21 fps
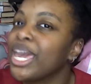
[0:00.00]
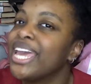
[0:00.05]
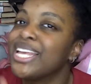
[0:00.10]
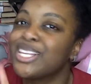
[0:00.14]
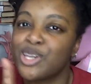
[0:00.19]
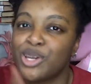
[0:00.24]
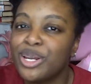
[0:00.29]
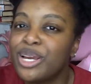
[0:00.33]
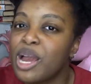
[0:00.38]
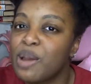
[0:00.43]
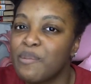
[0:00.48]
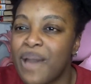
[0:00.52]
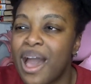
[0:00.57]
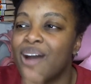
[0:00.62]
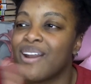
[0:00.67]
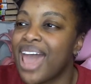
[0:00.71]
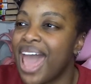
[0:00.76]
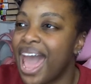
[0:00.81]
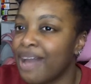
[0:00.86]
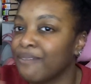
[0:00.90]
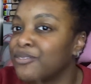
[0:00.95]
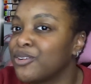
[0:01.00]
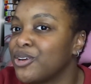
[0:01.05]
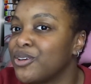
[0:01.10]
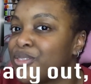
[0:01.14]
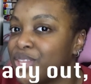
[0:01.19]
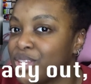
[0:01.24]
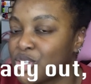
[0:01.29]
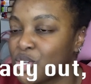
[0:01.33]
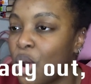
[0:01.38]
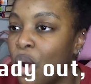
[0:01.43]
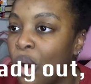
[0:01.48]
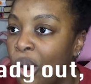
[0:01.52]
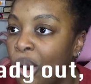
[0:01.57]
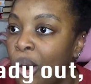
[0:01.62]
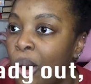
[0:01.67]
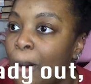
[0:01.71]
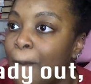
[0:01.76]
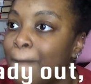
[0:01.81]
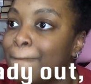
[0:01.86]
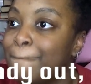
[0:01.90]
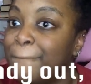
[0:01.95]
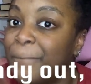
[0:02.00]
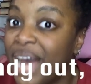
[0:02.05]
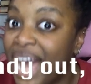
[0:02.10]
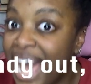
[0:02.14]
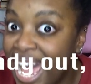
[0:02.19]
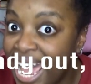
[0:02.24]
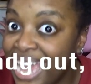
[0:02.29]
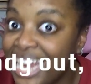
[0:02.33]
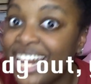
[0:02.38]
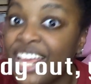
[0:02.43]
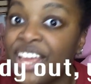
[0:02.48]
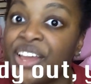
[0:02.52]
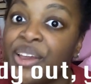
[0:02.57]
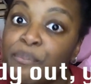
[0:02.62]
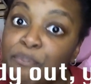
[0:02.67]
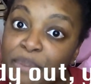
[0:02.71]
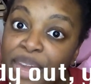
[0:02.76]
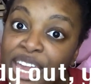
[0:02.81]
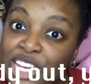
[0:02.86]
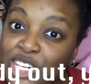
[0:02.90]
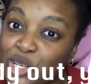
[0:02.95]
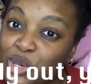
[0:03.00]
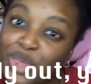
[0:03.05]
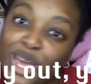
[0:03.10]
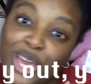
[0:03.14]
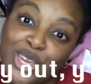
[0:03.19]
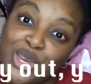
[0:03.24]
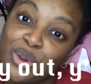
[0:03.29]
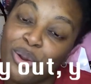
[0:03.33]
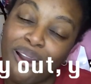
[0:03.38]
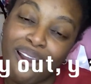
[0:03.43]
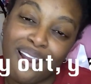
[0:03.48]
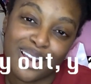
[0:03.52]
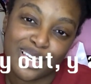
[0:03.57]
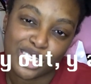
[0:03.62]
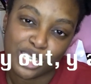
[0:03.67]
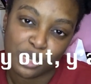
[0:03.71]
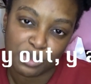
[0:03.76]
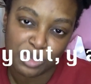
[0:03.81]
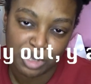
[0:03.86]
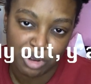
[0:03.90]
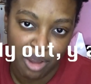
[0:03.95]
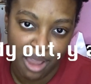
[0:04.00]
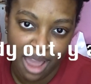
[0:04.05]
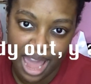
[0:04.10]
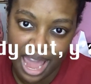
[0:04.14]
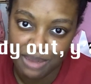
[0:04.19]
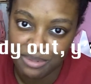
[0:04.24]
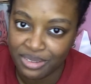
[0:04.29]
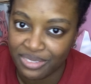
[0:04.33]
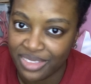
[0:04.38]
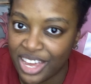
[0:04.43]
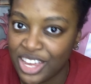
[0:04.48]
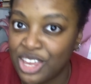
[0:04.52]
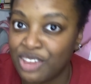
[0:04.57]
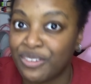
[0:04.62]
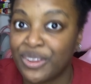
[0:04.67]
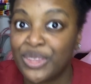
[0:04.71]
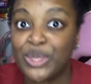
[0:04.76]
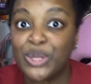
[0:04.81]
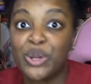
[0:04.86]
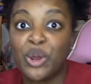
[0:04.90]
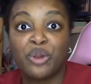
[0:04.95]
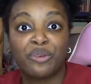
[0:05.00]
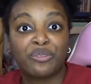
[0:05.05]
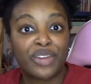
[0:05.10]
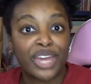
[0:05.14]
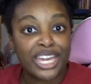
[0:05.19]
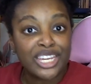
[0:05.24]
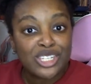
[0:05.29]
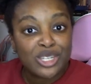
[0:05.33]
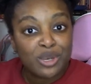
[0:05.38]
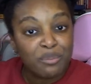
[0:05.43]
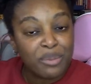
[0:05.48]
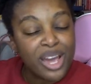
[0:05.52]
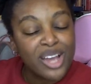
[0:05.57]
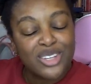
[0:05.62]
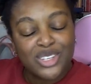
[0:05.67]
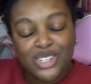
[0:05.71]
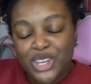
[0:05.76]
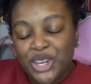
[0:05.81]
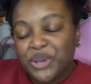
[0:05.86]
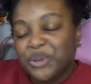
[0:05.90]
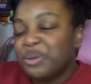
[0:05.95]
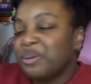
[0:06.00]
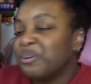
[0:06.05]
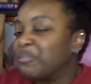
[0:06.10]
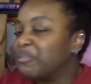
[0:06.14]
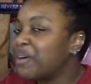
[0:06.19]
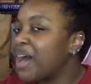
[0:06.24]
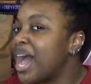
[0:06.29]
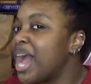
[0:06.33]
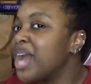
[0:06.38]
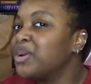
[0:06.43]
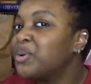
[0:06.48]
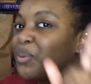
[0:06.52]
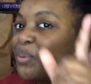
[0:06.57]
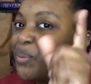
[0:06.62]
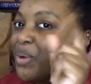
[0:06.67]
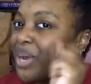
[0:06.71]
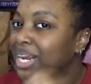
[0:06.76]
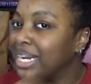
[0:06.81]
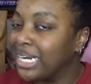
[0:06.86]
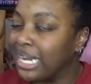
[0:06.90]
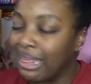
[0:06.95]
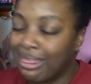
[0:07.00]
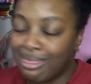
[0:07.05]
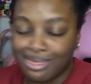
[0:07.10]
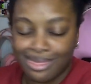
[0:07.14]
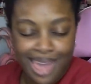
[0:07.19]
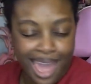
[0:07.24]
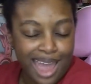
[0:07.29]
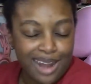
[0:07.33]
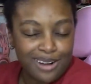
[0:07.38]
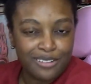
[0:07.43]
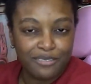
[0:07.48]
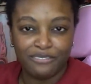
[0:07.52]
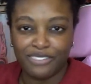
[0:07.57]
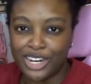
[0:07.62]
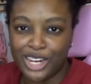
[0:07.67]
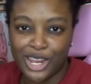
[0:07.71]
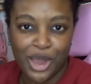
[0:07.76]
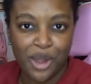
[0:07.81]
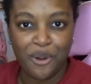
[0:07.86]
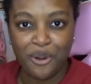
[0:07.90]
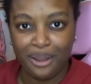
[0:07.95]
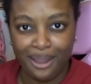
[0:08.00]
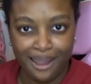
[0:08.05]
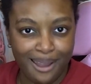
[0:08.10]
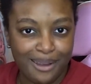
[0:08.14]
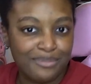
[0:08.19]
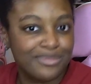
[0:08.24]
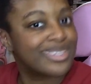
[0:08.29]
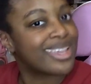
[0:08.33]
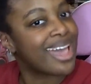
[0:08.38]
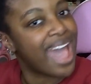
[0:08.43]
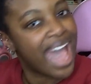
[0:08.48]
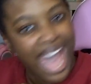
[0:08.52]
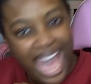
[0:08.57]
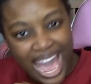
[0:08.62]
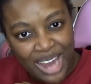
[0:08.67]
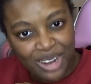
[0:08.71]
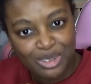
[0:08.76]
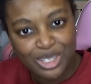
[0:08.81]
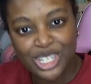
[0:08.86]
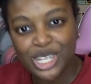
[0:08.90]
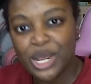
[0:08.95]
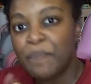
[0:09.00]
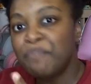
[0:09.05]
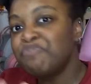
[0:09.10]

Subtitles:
gonna come out after this haul, but make sure that you are subscribed and that you've hit the notification bell so you're notified when that video comes out.